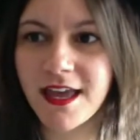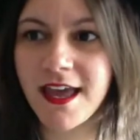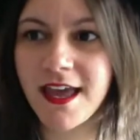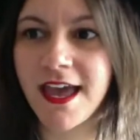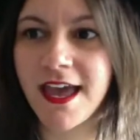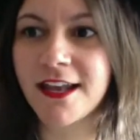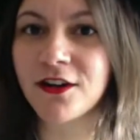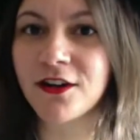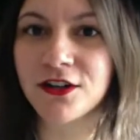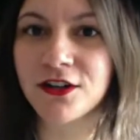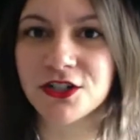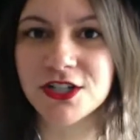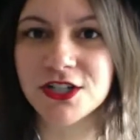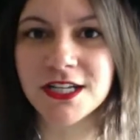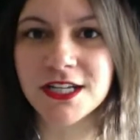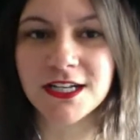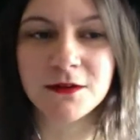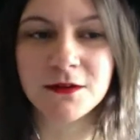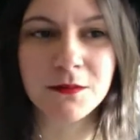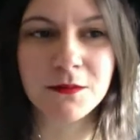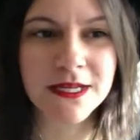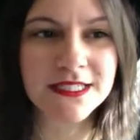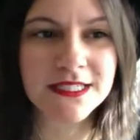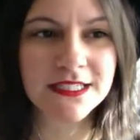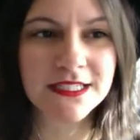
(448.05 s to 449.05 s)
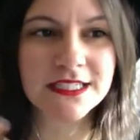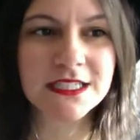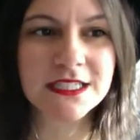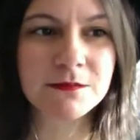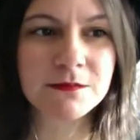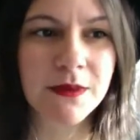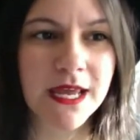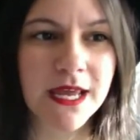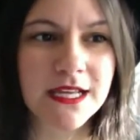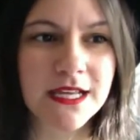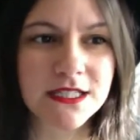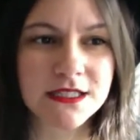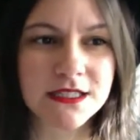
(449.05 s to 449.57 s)
energy and amazing
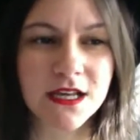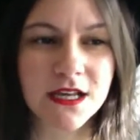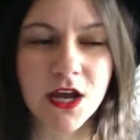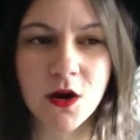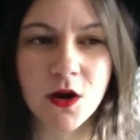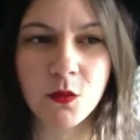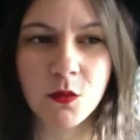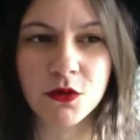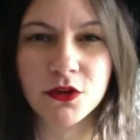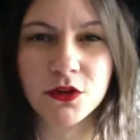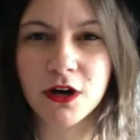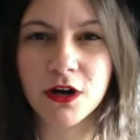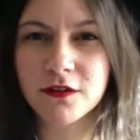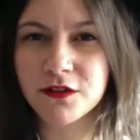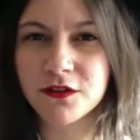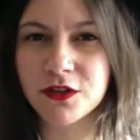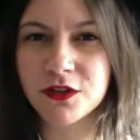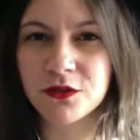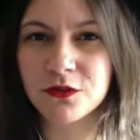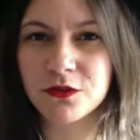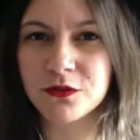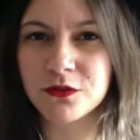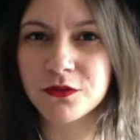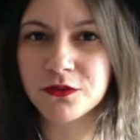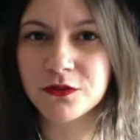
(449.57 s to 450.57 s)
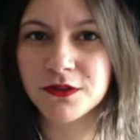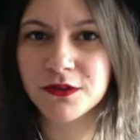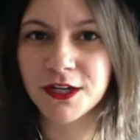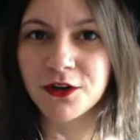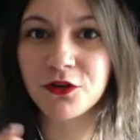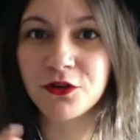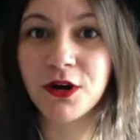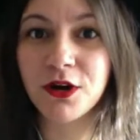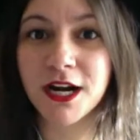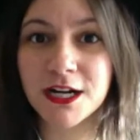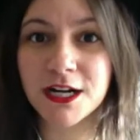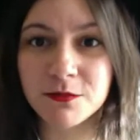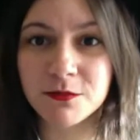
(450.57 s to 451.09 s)
space with all of you
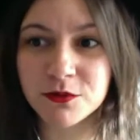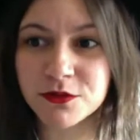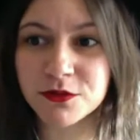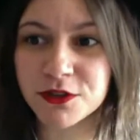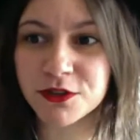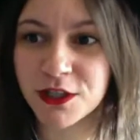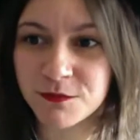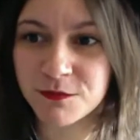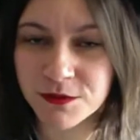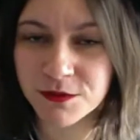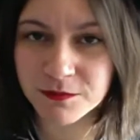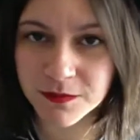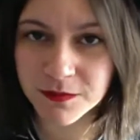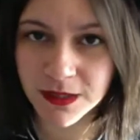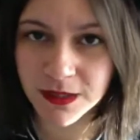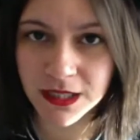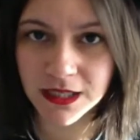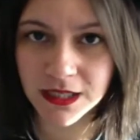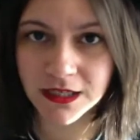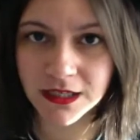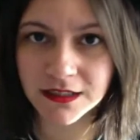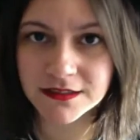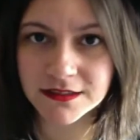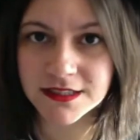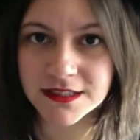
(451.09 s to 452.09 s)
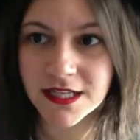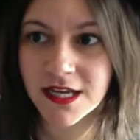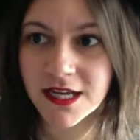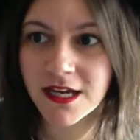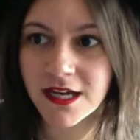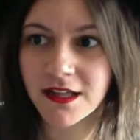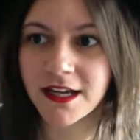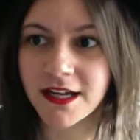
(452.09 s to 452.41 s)
incredible human beings